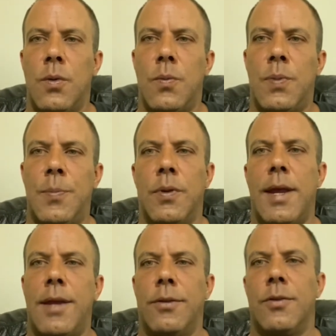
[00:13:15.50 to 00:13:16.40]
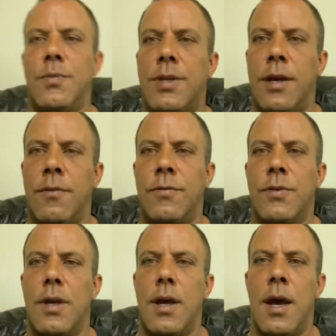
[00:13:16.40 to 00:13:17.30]
people handle
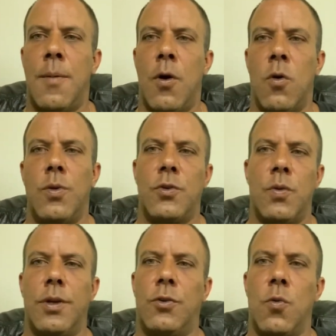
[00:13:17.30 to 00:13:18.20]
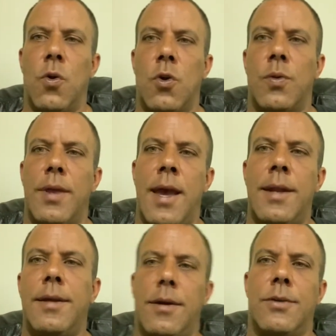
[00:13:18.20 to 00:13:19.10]
themselves. I'm always willing to work with
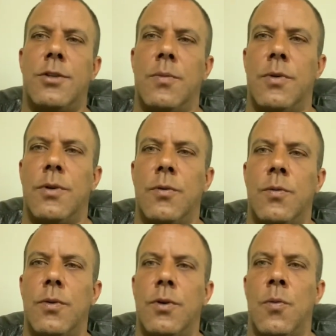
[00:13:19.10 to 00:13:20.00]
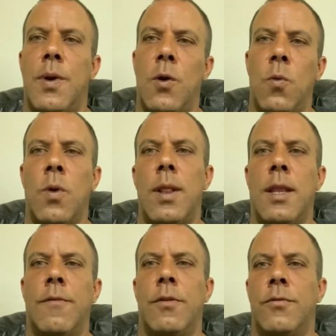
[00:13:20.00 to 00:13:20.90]
any customer, no matter what
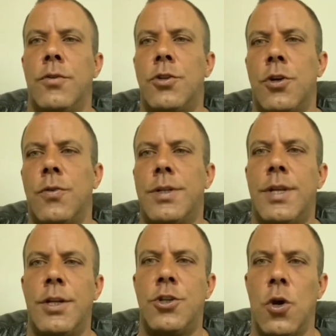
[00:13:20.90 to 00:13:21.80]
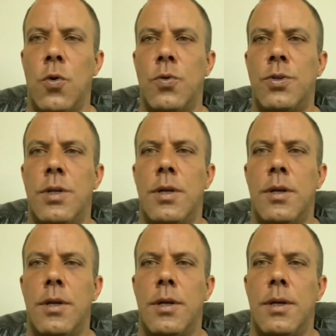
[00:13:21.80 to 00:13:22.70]
level of insurance they chose.
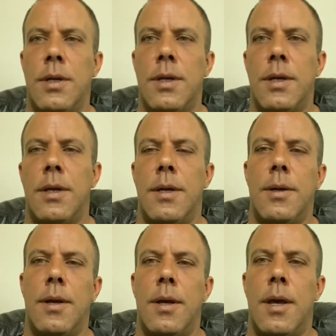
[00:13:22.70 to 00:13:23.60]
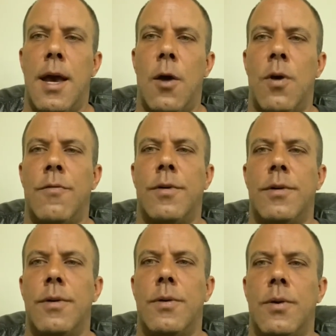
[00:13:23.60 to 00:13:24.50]

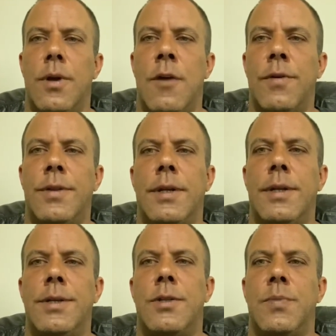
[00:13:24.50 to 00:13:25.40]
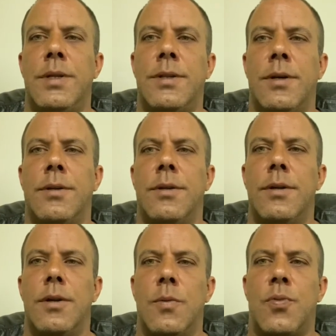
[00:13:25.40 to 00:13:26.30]
However, everything needs to be done
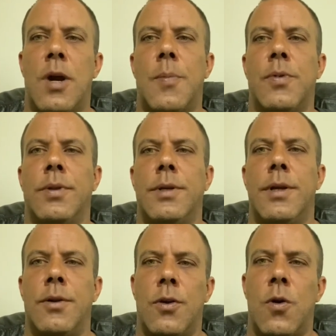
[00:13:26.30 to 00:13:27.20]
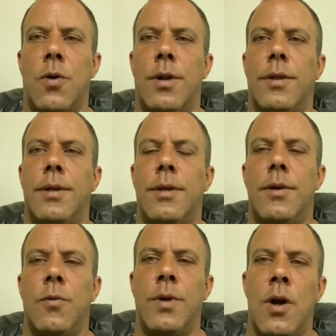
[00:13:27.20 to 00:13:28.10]
properly and accordingly.
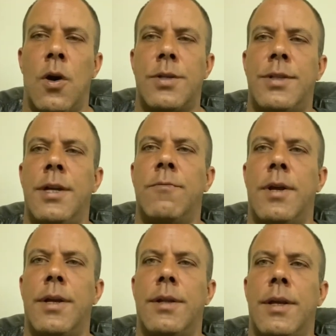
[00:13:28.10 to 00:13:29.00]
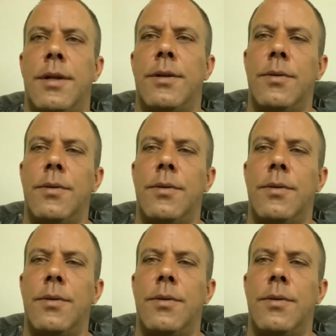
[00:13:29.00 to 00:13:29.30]
We are state regulated,